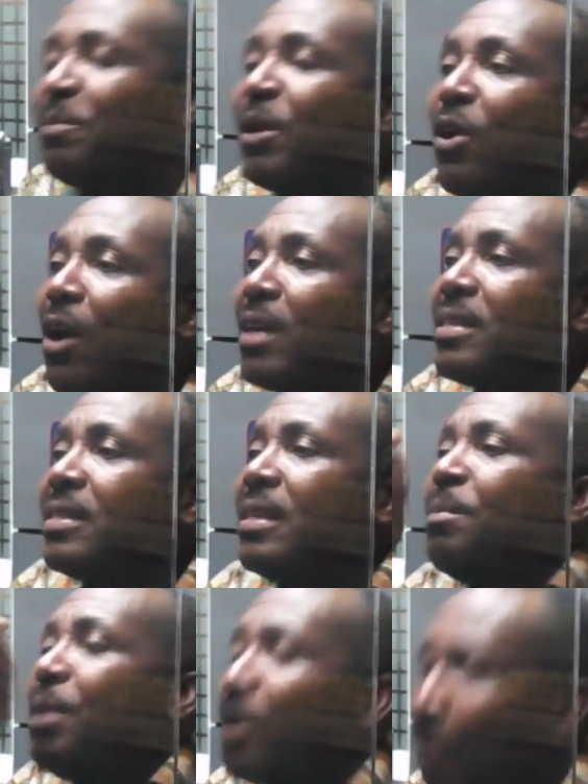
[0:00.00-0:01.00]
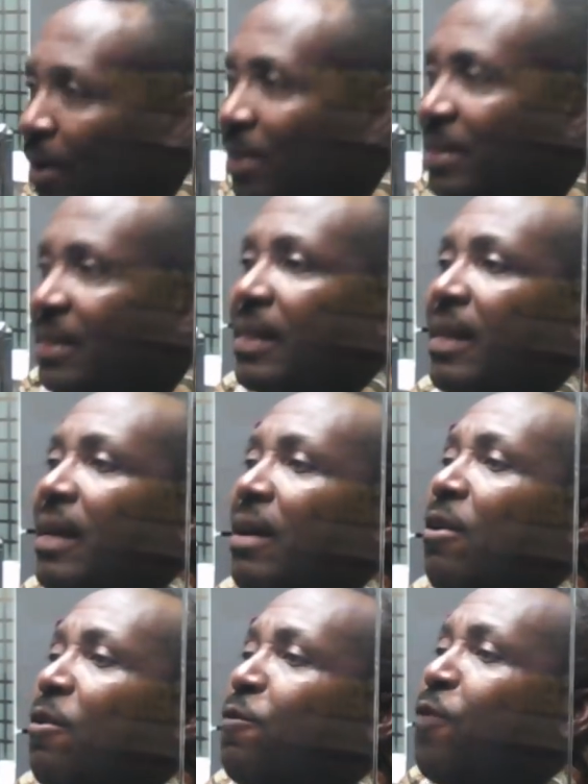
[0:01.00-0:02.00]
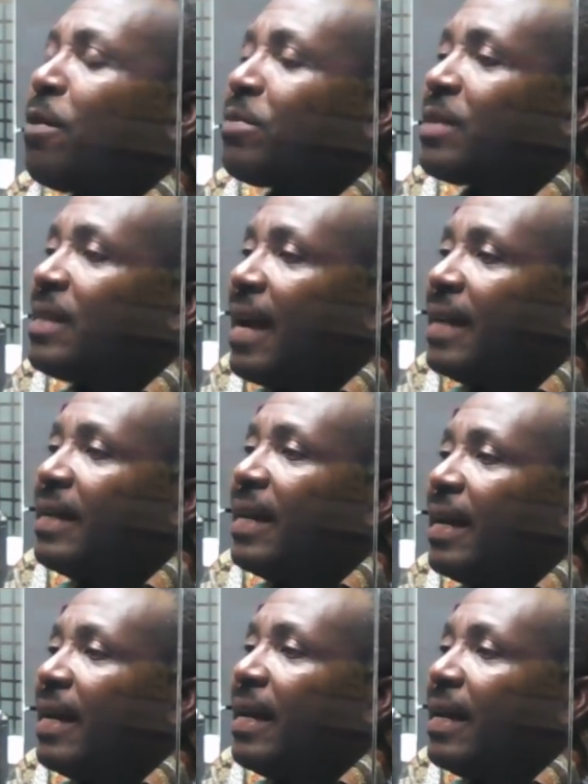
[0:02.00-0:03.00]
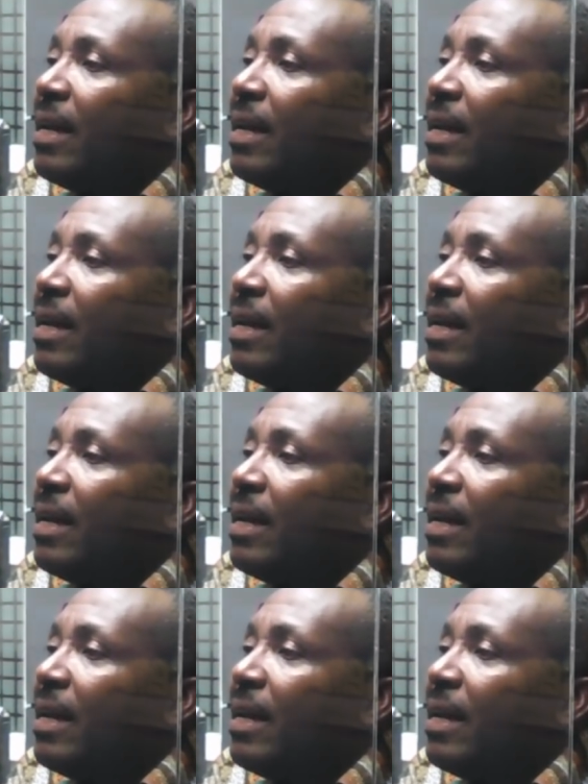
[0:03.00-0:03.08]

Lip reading: Because forms here they